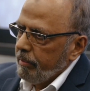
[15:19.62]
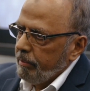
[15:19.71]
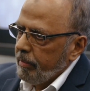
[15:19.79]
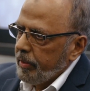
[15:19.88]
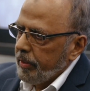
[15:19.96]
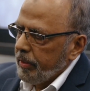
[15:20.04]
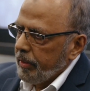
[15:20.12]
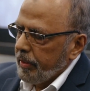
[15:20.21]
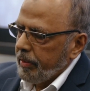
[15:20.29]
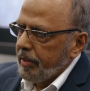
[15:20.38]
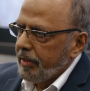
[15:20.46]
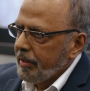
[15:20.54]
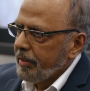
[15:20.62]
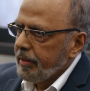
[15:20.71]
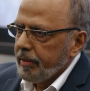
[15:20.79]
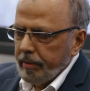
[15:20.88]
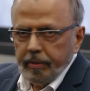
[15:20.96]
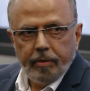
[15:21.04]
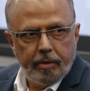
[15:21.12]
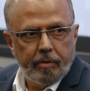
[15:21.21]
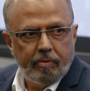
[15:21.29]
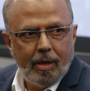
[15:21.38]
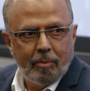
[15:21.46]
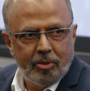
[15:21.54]
Merck,
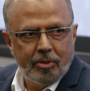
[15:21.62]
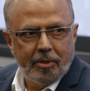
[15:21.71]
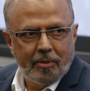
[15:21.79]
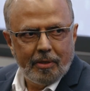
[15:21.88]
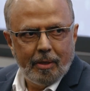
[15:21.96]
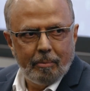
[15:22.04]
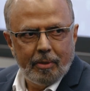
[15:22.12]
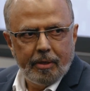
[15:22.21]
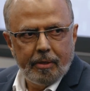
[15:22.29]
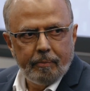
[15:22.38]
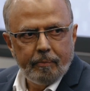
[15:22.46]
the pharmaceutical company,